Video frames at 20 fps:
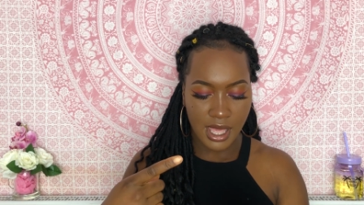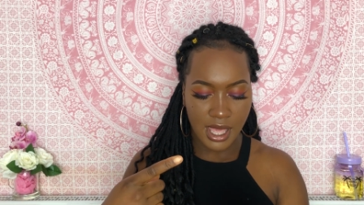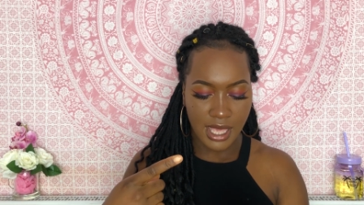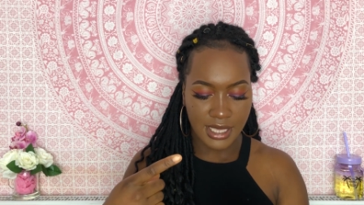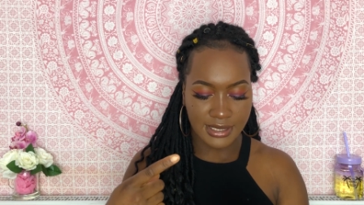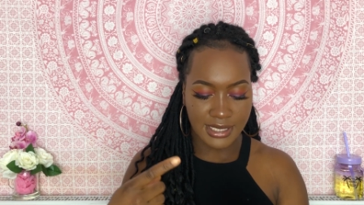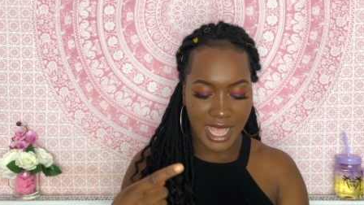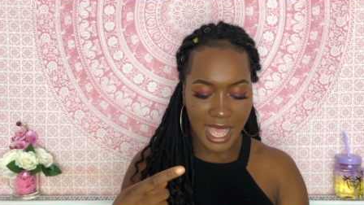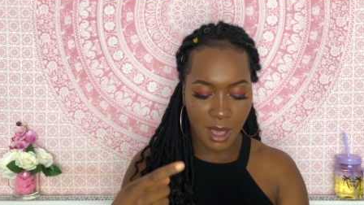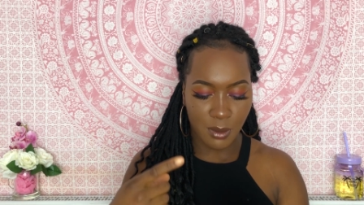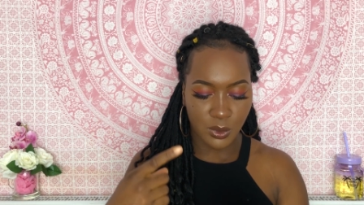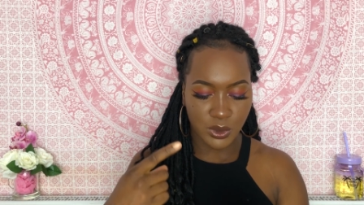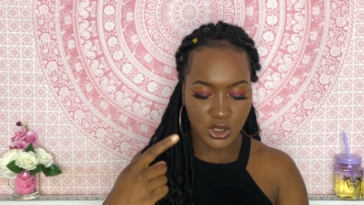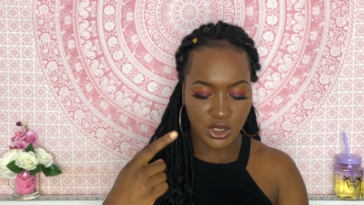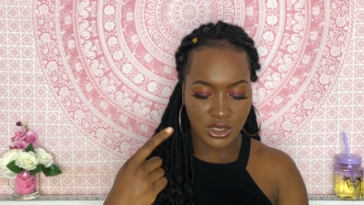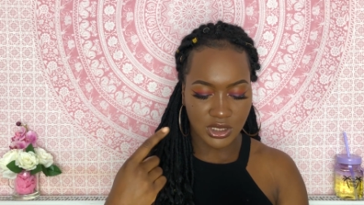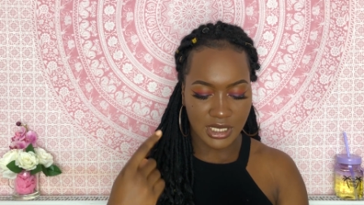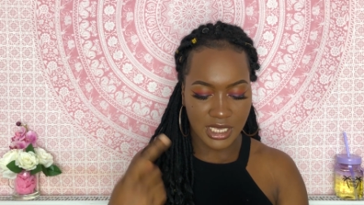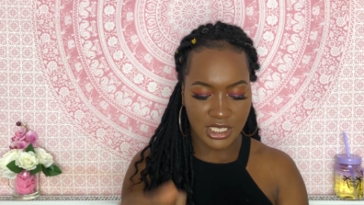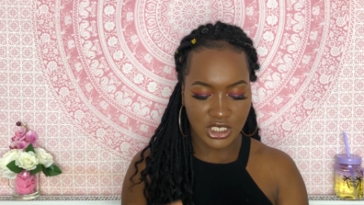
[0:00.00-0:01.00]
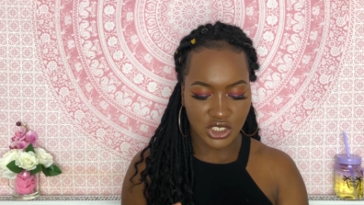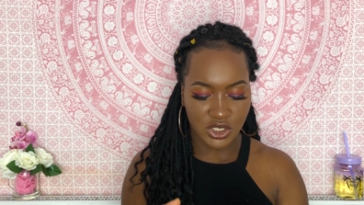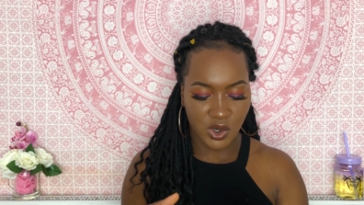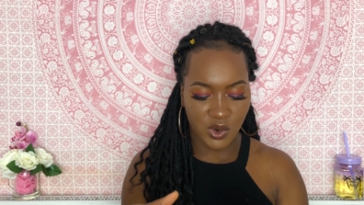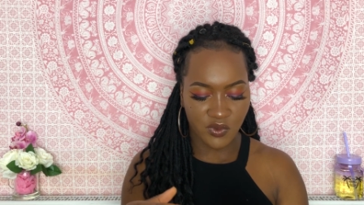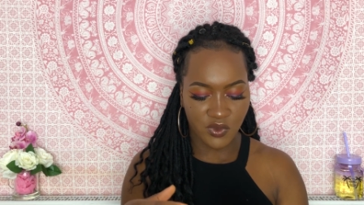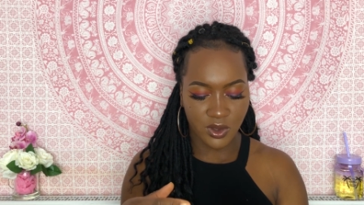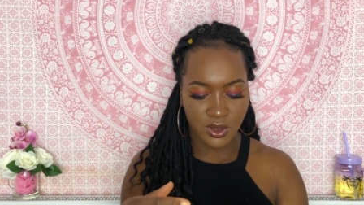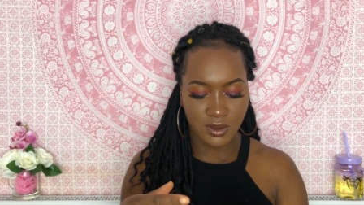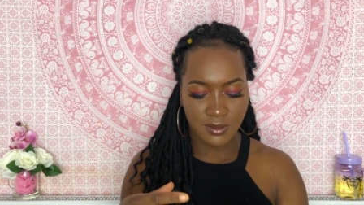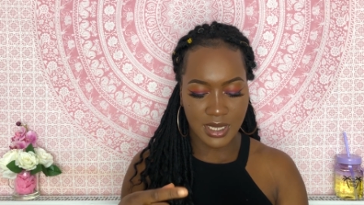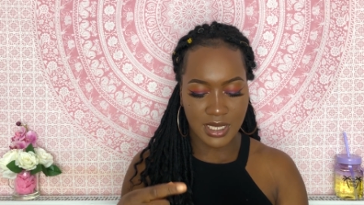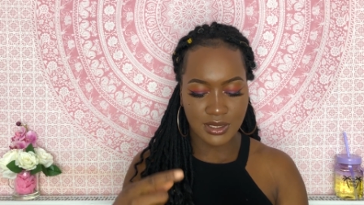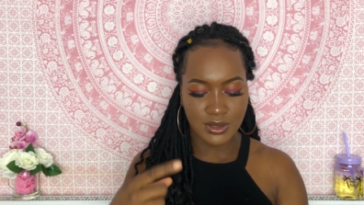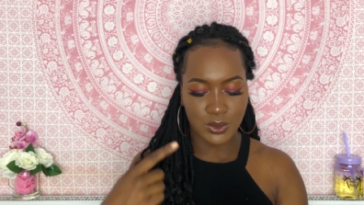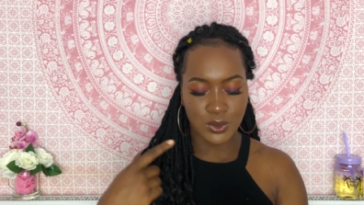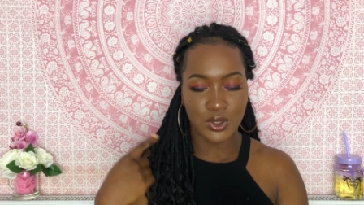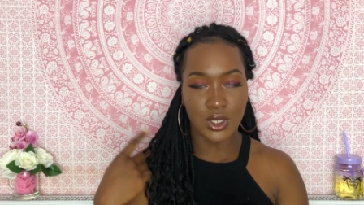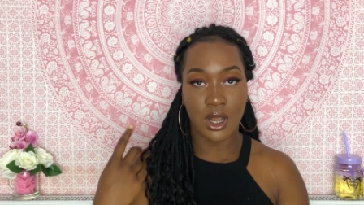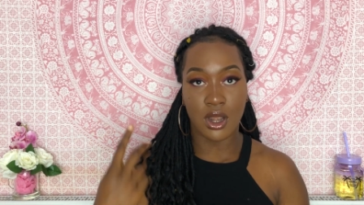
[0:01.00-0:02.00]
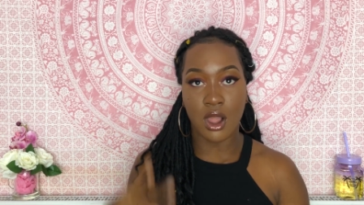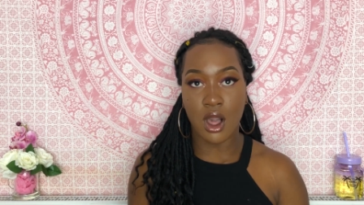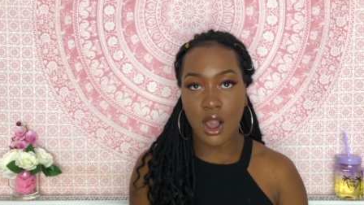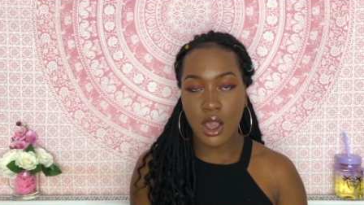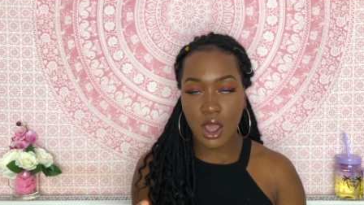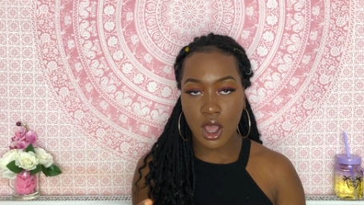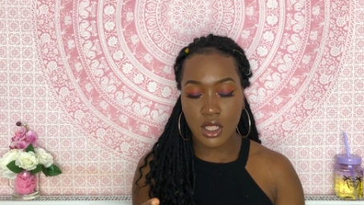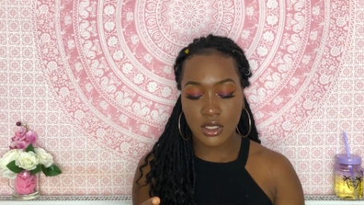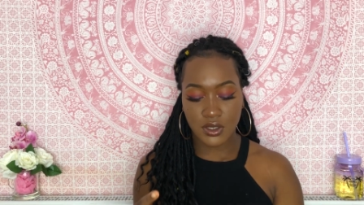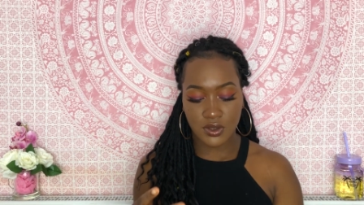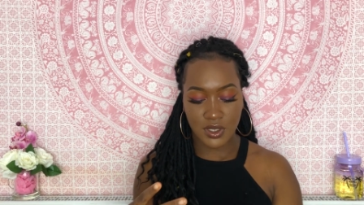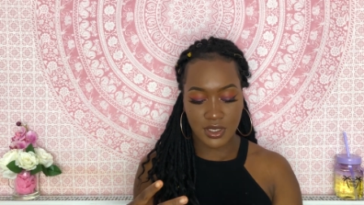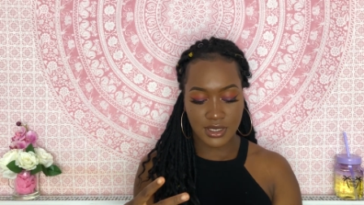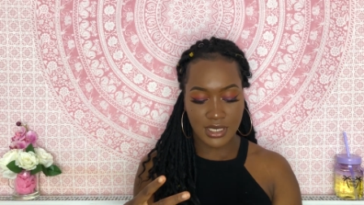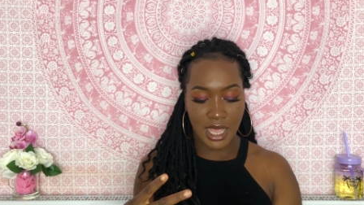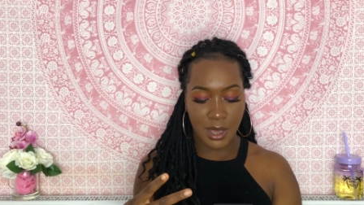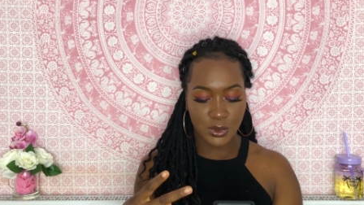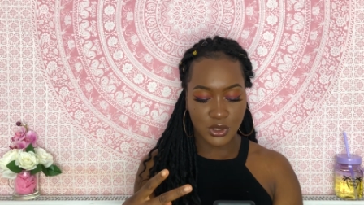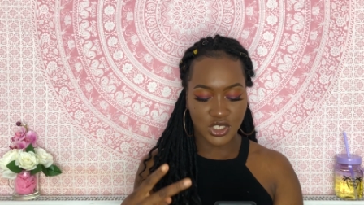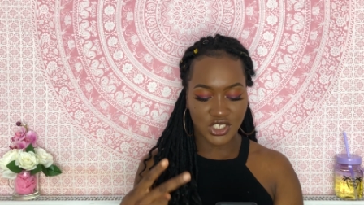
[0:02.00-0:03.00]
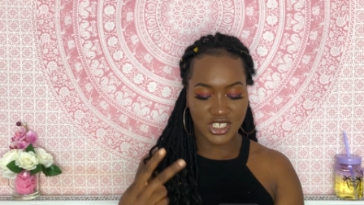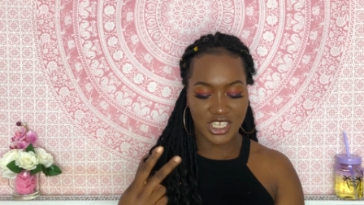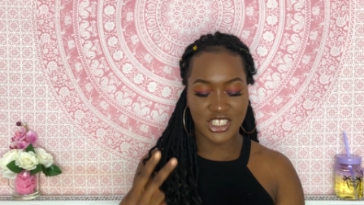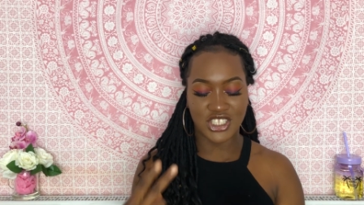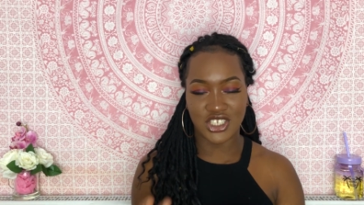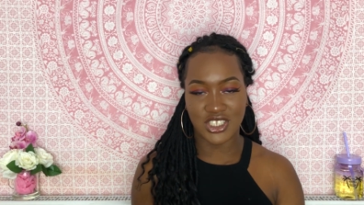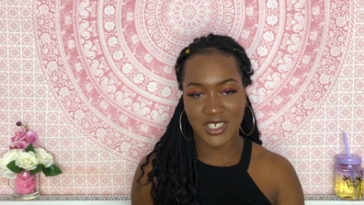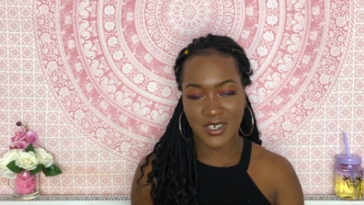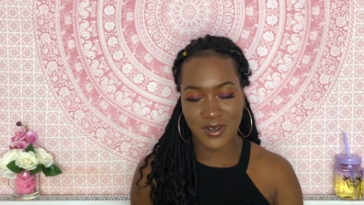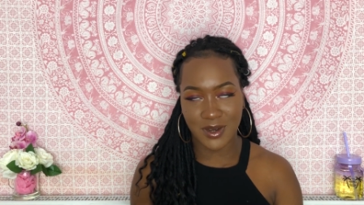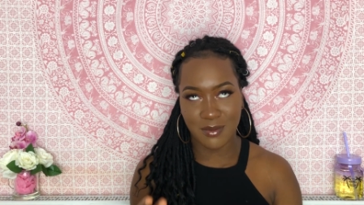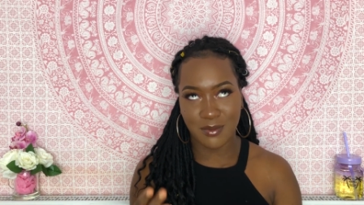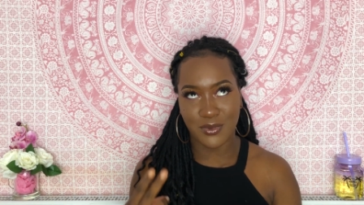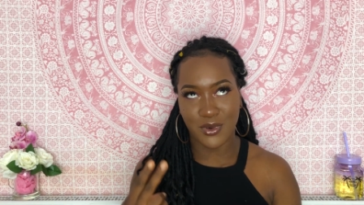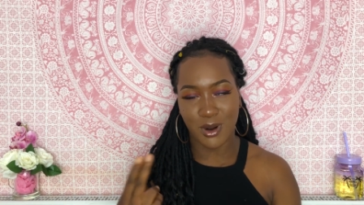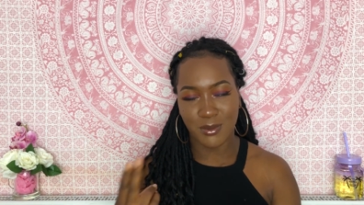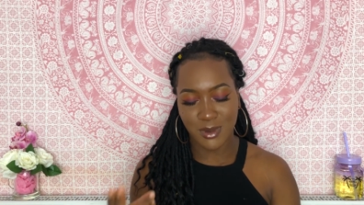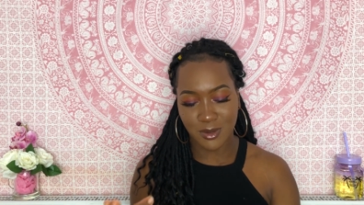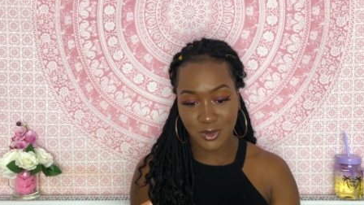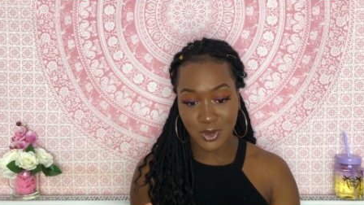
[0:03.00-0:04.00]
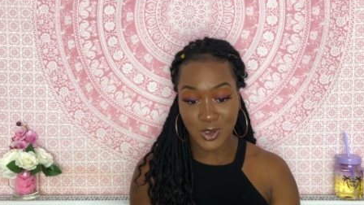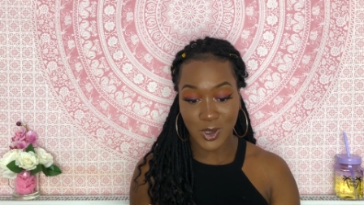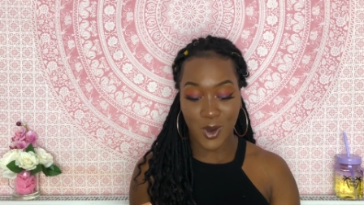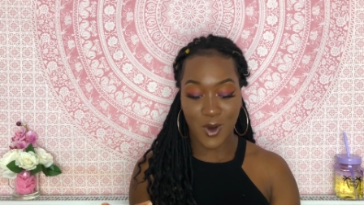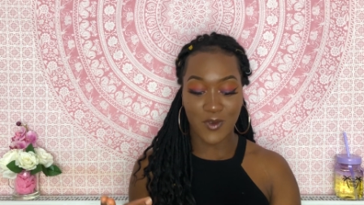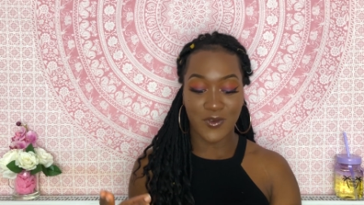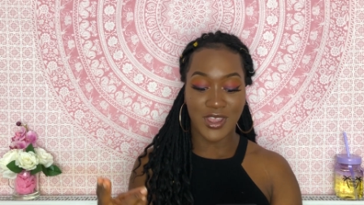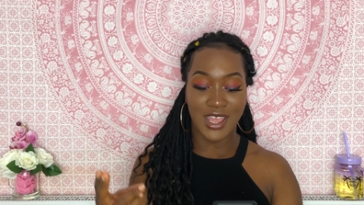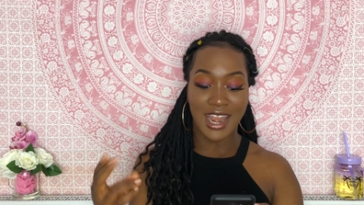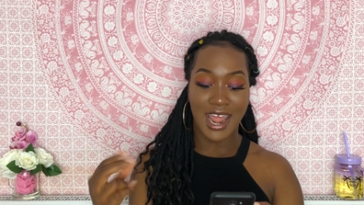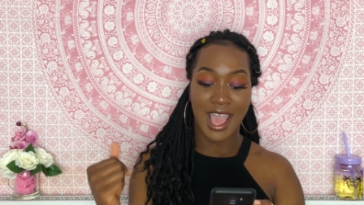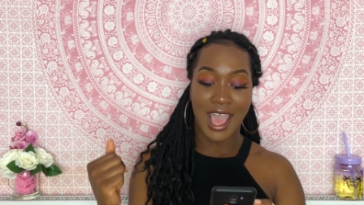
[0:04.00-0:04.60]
exam, which is engineering fundamentals, the long answer exam, which is engineering problem solving,